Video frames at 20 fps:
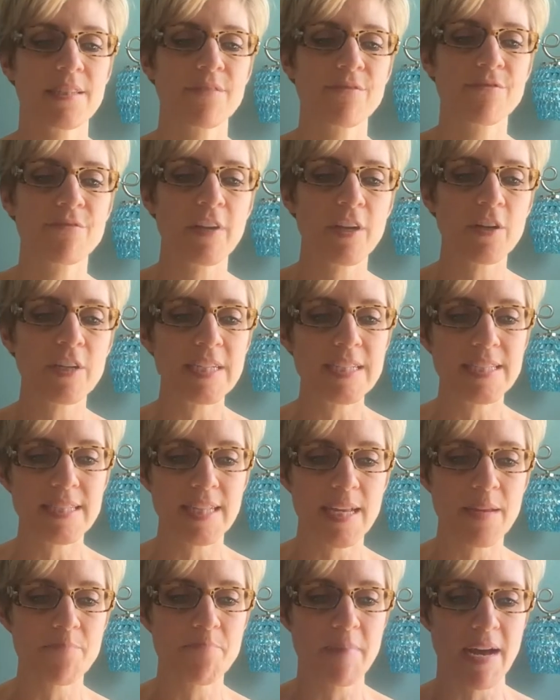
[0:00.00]
the very
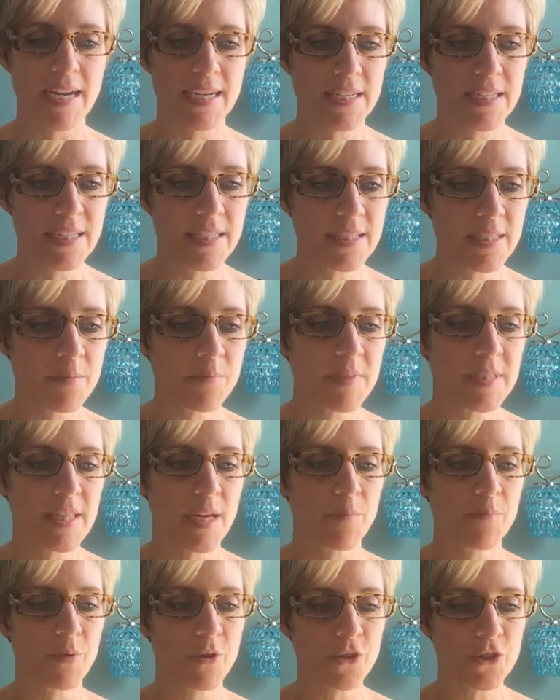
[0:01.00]
same mechanisms
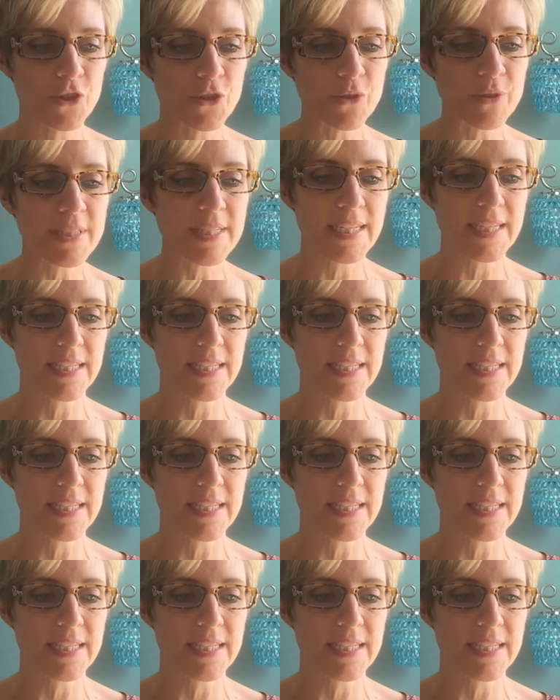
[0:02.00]
that produce